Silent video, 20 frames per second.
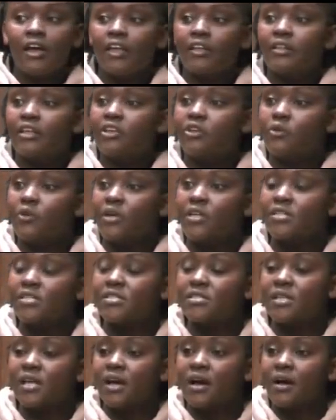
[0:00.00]
in the
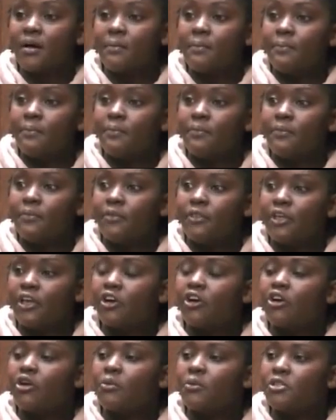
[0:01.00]
US, the
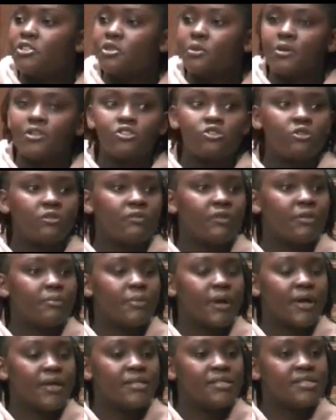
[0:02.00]
economy is so much driven
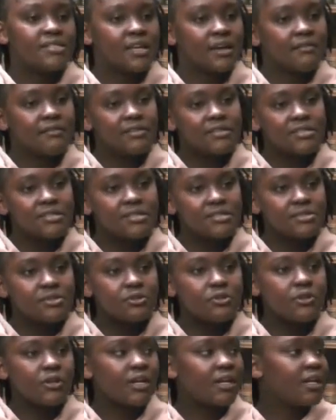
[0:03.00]
by service, so
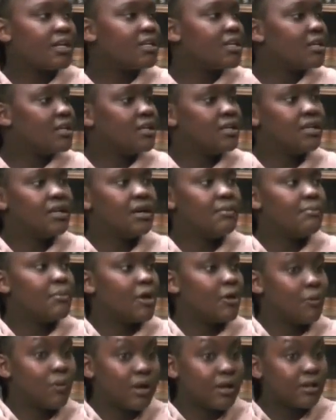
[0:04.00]
you can get an income
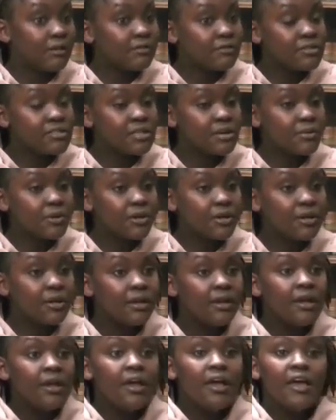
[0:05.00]
by working for someone,
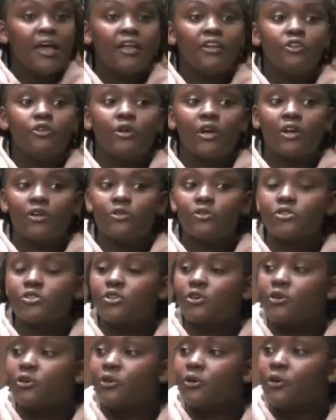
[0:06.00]
and you can
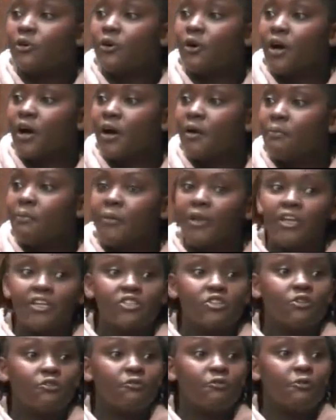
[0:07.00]
also
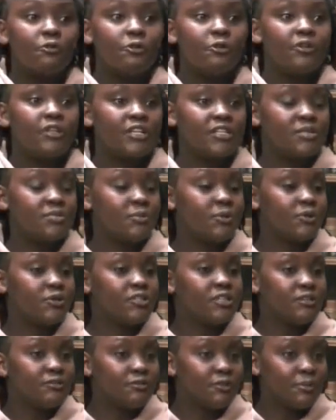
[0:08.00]
get your food that's
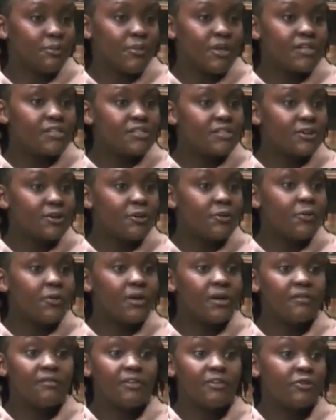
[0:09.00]
brought in from Mexico or
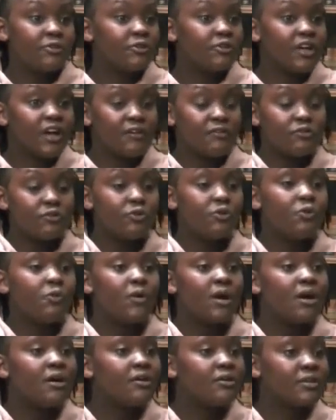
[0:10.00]
wherever. You don't have to go
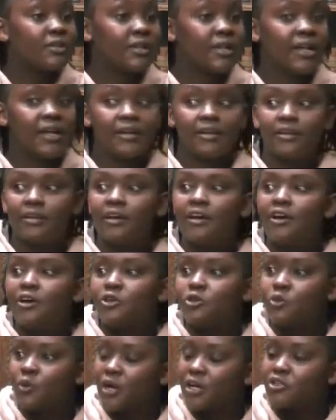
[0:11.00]
work on the land
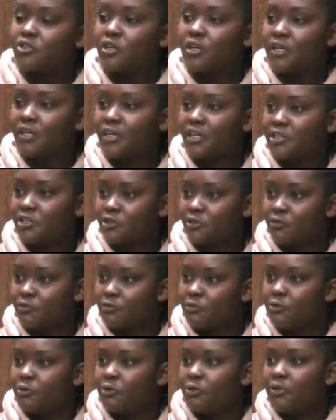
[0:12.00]
to actually get your
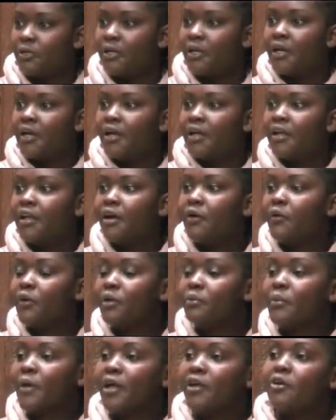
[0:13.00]
food. Now,
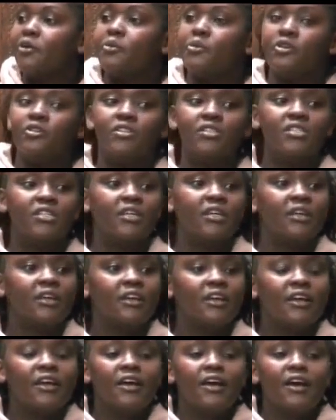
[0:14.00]
in my community,